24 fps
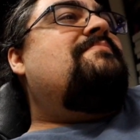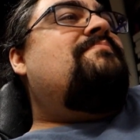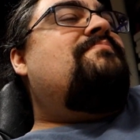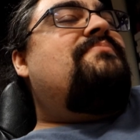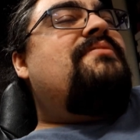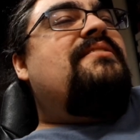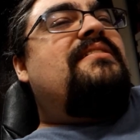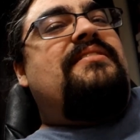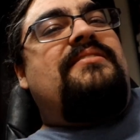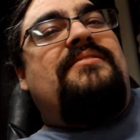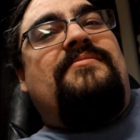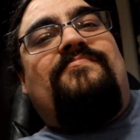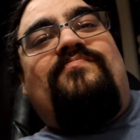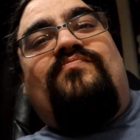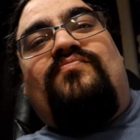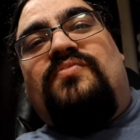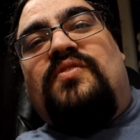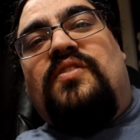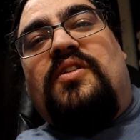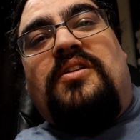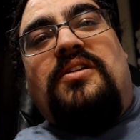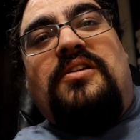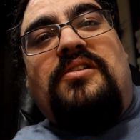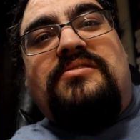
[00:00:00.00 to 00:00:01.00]
But
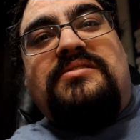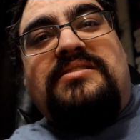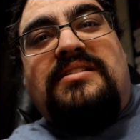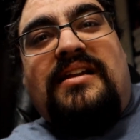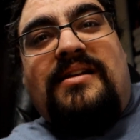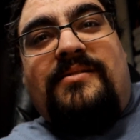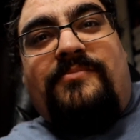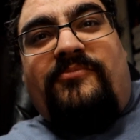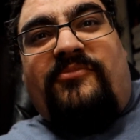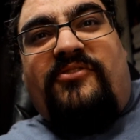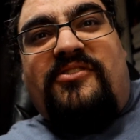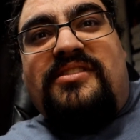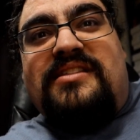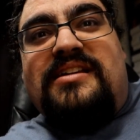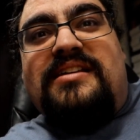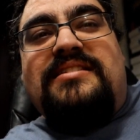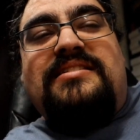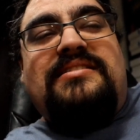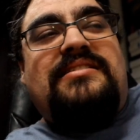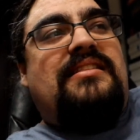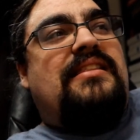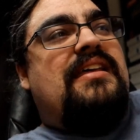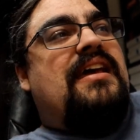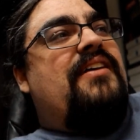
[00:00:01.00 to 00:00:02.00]
they're using him for
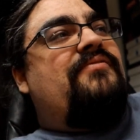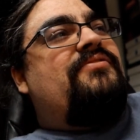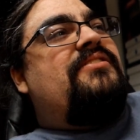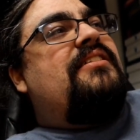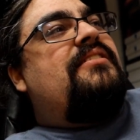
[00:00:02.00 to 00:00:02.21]
this, and they have